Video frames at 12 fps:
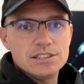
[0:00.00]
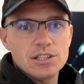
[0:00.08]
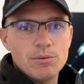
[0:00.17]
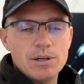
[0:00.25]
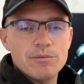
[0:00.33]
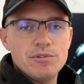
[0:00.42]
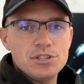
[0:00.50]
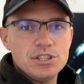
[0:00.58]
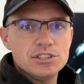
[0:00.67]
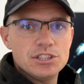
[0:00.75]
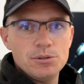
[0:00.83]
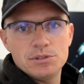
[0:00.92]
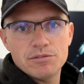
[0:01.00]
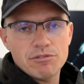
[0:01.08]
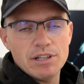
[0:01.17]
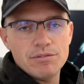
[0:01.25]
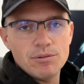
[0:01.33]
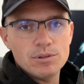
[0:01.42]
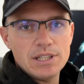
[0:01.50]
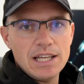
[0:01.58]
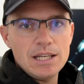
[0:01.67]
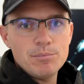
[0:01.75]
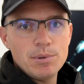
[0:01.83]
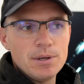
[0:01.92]
So when I'm fishing 2 to 3 foot
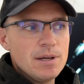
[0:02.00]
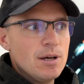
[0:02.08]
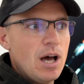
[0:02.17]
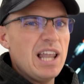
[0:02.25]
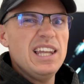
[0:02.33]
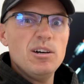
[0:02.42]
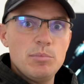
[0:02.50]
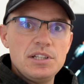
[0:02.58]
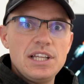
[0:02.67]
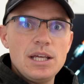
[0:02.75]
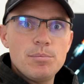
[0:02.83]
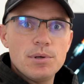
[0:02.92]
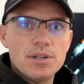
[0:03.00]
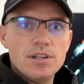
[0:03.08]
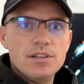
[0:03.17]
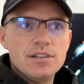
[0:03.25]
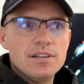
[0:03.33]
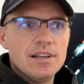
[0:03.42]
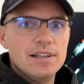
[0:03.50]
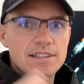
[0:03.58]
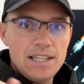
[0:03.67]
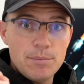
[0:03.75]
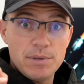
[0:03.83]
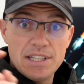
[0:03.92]
deep, a little bit deeper than
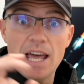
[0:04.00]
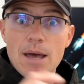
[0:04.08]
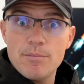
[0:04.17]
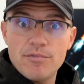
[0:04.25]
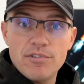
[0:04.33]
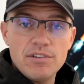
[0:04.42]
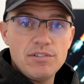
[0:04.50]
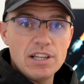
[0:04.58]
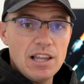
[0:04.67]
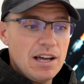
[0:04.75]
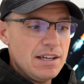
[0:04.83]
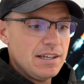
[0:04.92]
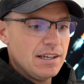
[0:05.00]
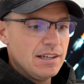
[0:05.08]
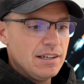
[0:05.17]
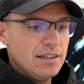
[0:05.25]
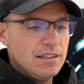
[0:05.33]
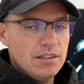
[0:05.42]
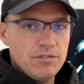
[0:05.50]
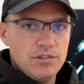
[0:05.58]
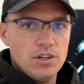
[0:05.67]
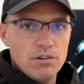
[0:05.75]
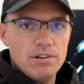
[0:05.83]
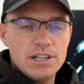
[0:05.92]
dibber depth if you like, the
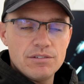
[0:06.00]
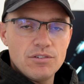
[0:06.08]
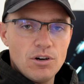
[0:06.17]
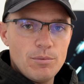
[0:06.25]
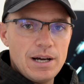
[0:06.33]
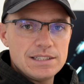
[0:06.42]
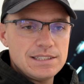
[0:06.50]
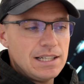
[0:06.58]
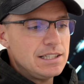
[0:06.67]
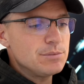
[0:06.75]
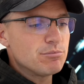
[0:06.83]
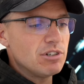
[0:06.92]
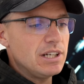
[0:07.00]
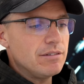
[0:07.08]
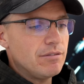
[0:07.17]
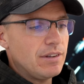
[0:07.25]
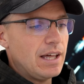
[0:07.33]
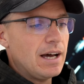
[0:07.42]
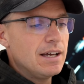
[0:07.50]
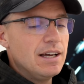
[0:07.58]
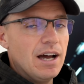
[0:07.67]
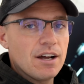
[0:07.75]
Fury in a 4x10 is brilliant for that.